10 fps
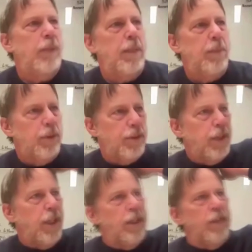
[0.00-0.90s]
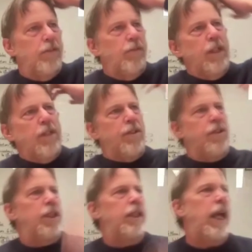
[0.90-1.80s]
people started
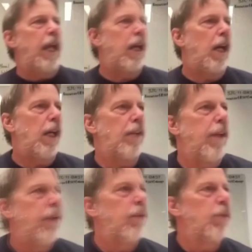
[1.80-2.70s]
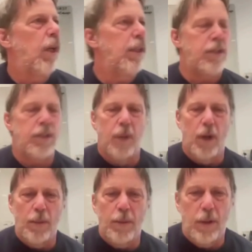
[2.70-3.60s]
researching AI, they were running
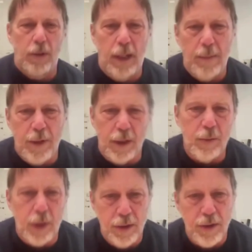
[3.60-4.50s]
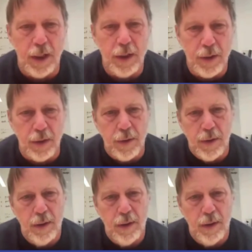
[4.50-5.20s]
small programs on workstations,